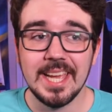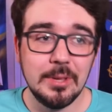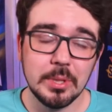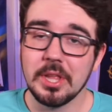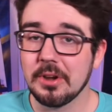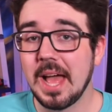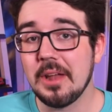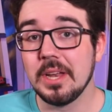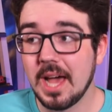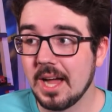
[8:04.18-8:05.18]
he would learn
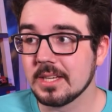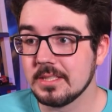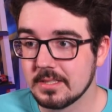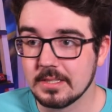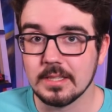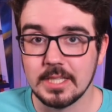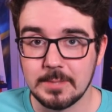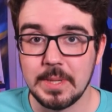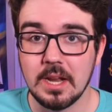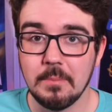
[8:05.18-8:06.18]
how to not consistently
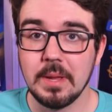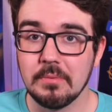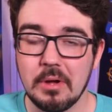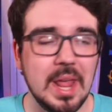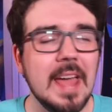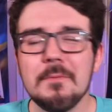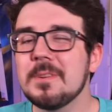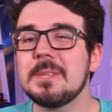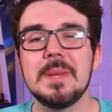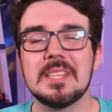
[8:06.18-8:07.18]
speed on pit road.
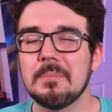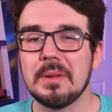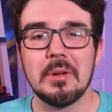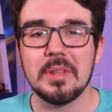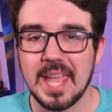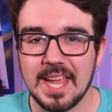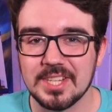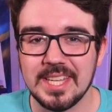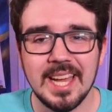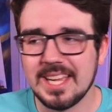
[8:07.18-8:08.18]
Everyone speeds on pit road
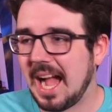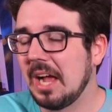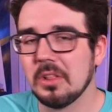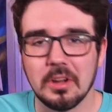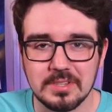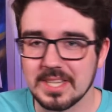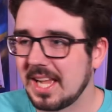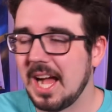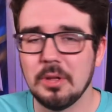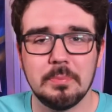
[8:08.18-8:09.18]
occasionally. Kyle Larson,
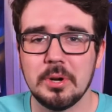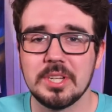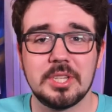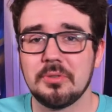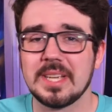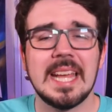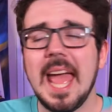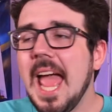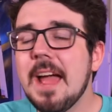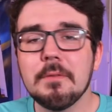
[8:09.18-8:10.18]
Kyle Busch, Truex,
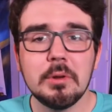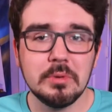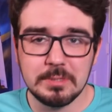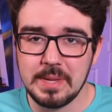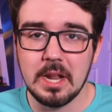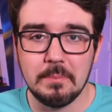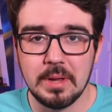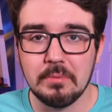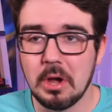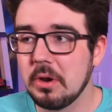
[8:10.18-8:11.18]
everyone will speed on
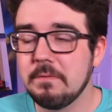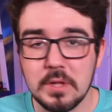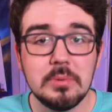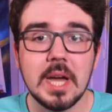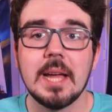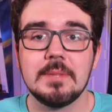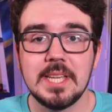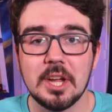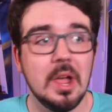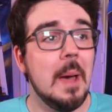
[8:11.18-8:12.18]
pit road a few times a
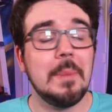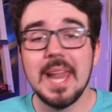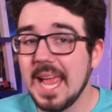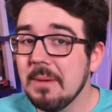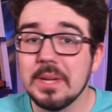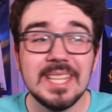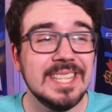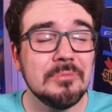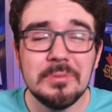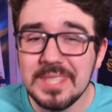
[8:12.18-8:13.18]
year, but Hamlin
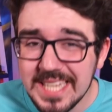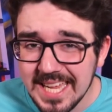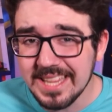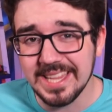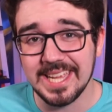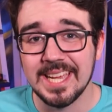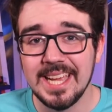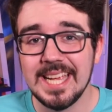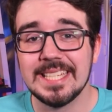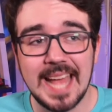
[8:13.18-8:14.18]
routinely
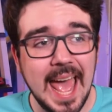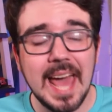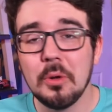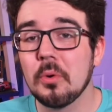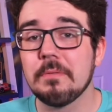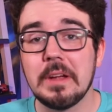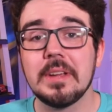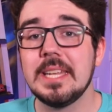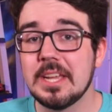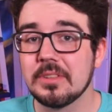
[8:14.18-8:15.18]
is at or
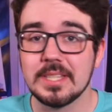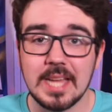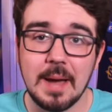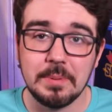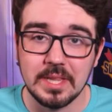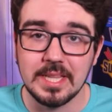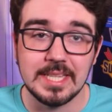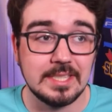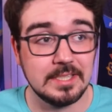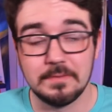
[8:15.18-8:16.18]
very near the top of the
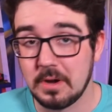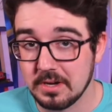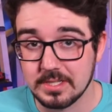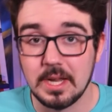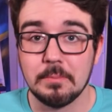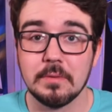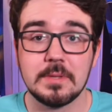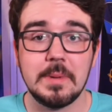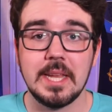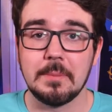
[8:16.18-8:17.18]
list as far as number of
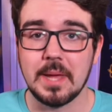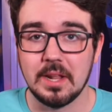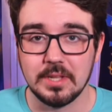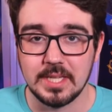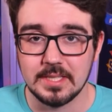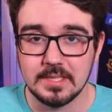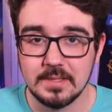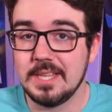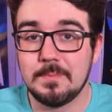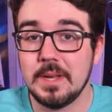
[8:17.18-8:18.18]
speeding penalties.
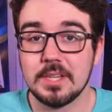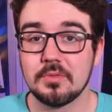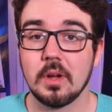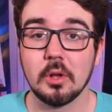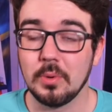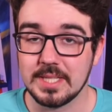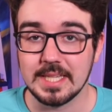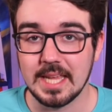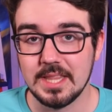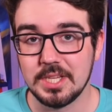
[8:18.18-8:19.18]
It's been a struggle once
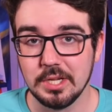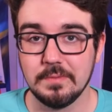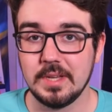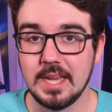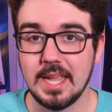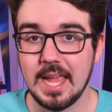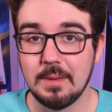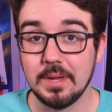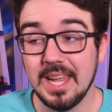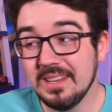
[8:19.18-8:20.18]
again this year for Denny
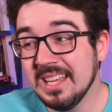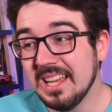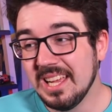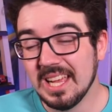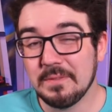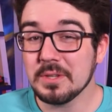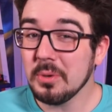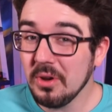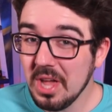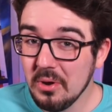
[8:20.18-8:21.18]
Hamlin. And for
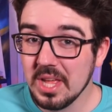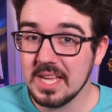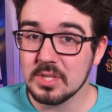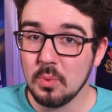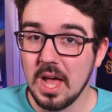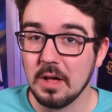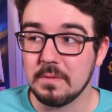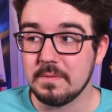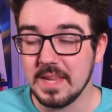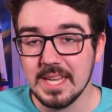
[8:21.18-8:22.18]
Toyota as well,
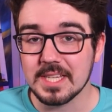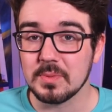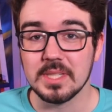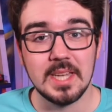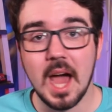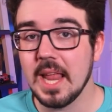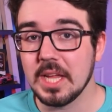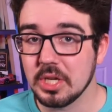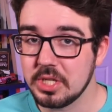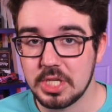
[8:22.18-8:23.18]
Phoenix was not
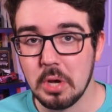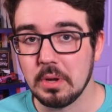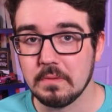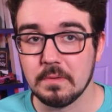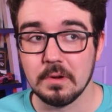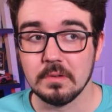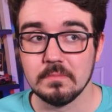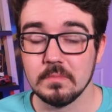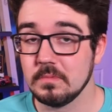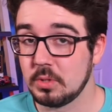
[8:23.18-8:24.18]
a good showing for
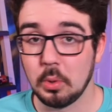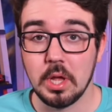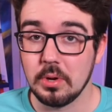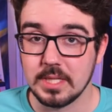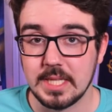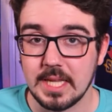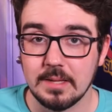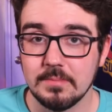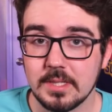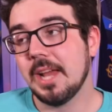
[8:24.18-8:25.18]
Toyota
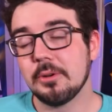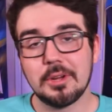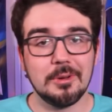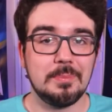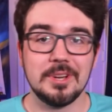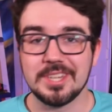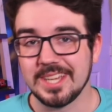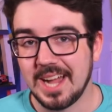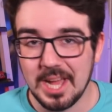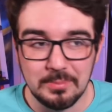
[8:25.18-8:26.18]
teams. I know Kurt Busch
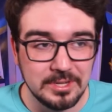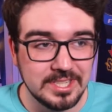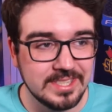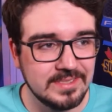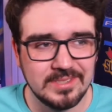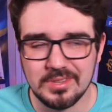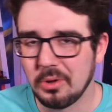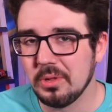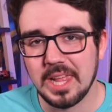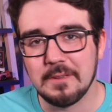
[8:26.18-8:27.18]
and Kyle Busch
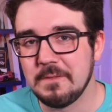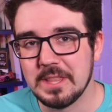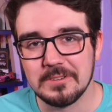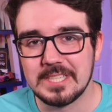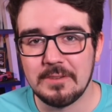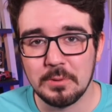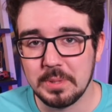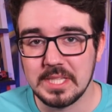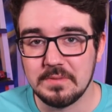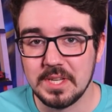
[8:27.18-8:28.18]
stole like 5th or 7th
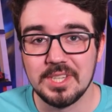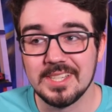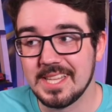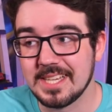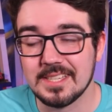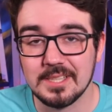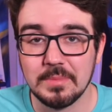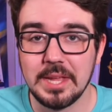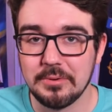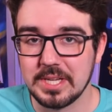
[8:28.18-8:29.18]
place finishes thanks to
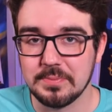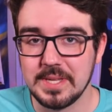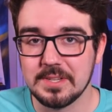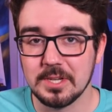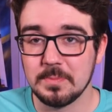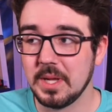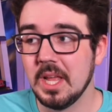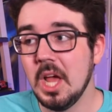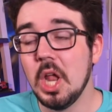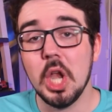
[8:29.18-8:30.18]
some late race restarts,
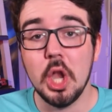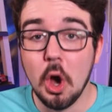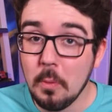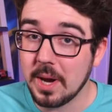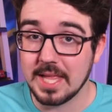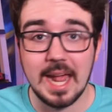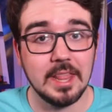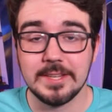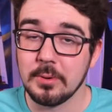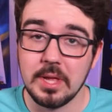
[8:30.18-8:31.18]
but nobody out
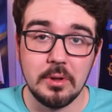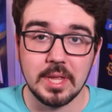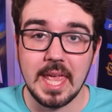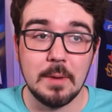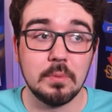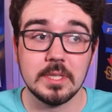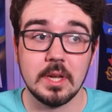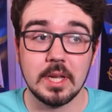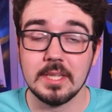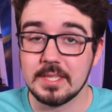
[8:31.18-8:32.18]
of the Toyota camp was
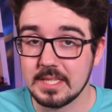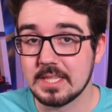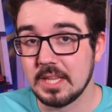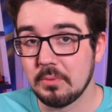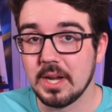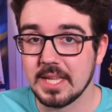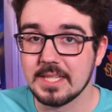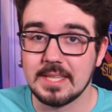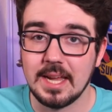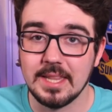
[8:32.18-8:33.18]
consistently running
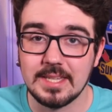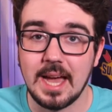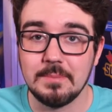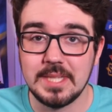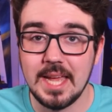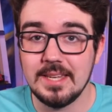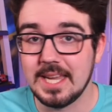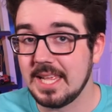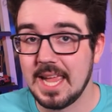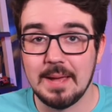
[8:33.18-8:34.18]
inside the top 10,
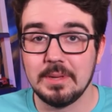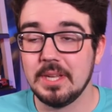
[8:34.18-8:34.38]
Denny Hamlin